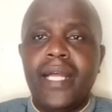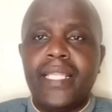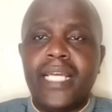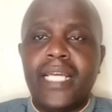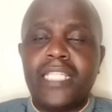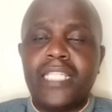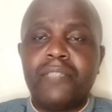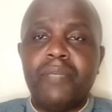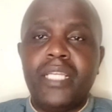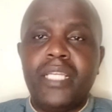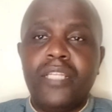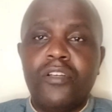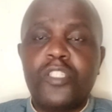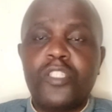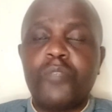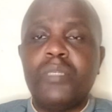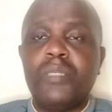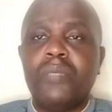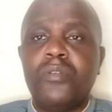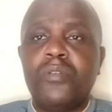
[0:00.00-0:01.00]
that may
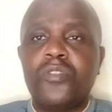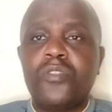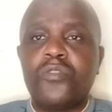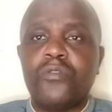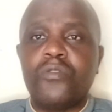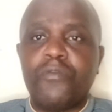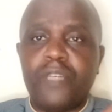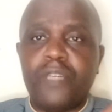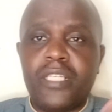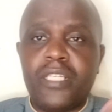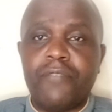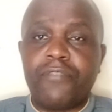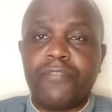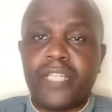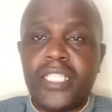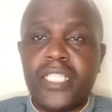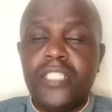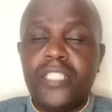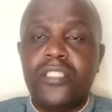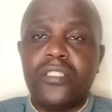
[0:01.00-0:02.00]
not be able to
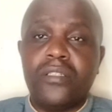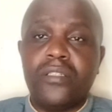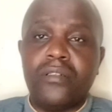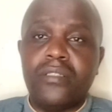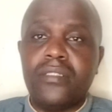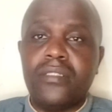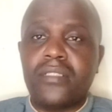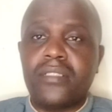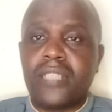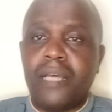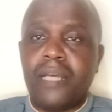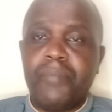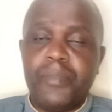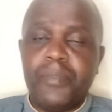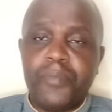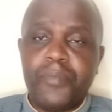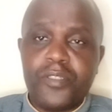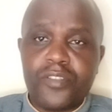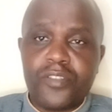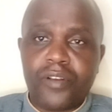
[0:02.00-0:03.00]
infringe on some
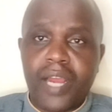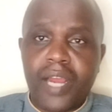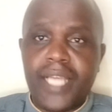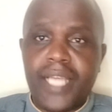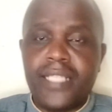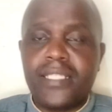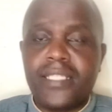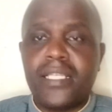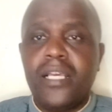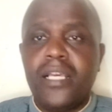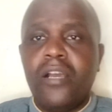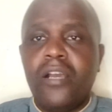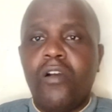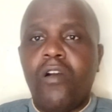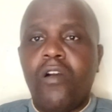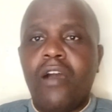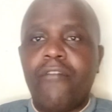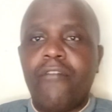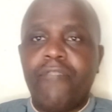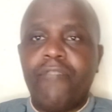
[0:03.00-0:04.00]
people's rights
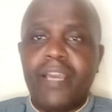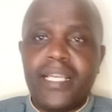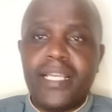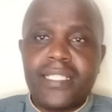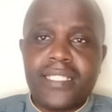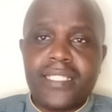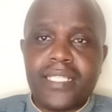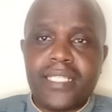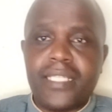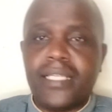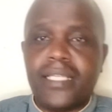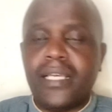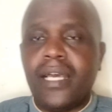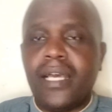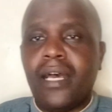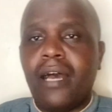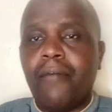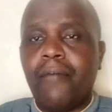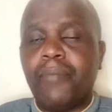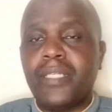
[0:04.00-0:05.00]
or affect
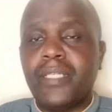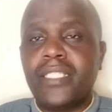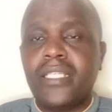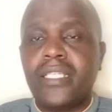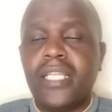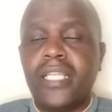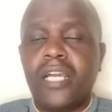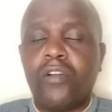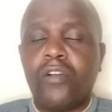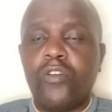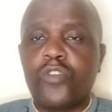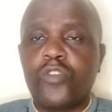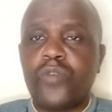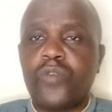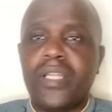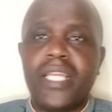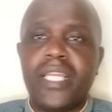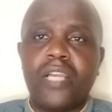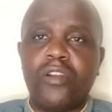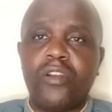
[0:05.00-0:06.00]
a particular course,
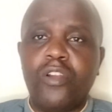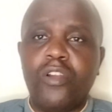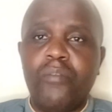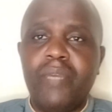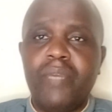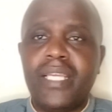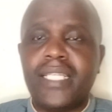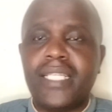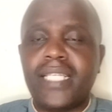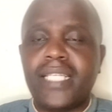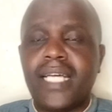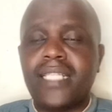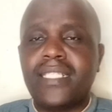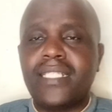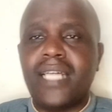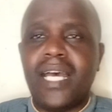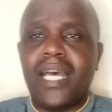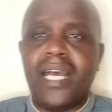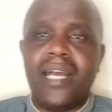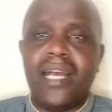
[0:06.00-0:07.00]
whether economic
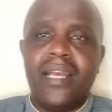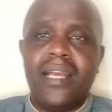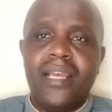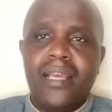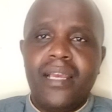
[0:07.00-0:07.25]
data,